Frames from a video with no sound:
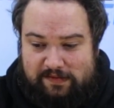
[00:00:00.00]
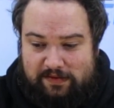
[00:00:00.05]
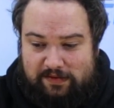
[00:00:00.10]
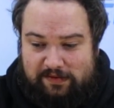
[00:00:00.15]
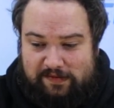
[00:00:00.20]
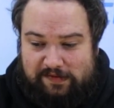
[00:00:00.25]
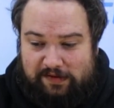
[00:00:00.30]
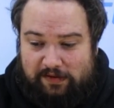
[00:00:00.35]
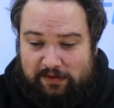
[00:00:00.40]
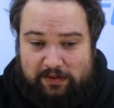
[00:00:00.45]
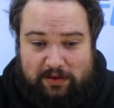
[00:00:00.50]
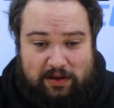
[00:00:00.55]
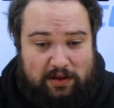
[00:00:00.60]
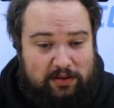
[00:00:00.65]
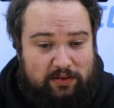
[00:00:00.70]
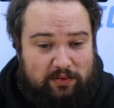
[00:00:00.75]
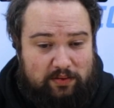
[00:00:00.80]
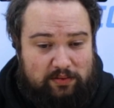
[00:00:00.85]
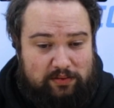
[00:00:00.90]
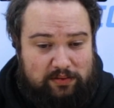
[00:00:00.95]

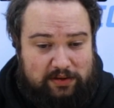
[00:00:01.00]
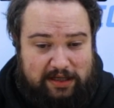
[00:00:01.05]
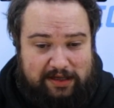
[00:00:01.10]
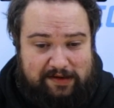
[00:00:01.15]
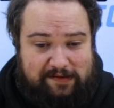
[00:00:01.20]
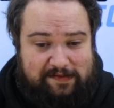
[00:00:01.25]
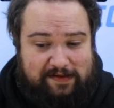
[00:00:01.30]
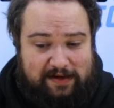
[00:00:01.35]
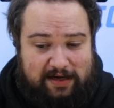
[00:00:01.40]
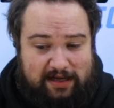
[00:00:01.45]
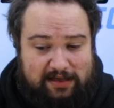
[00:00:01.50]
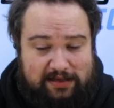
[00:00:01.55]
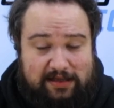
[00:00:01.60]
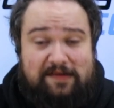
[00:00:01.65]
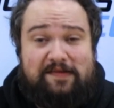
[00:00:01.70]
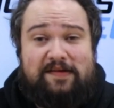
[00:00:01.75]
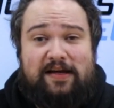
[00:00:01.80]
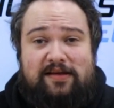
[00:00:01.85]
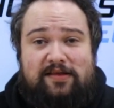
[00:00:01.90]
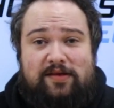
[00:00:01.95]
So
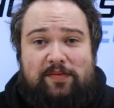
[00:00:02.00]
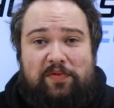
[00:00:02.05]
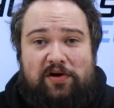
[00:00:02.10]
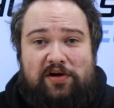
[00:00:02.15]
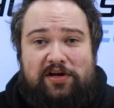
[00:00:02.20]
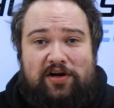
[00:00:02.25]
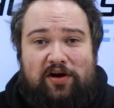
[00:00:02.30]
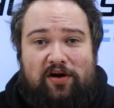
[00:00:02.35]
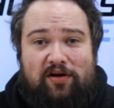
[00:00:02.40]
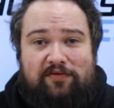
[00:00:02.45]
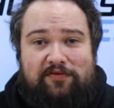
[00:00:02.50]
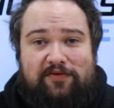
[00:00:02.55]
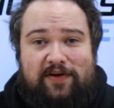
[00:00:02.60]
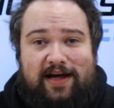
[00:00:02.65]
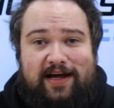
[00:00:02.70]
let's take the body off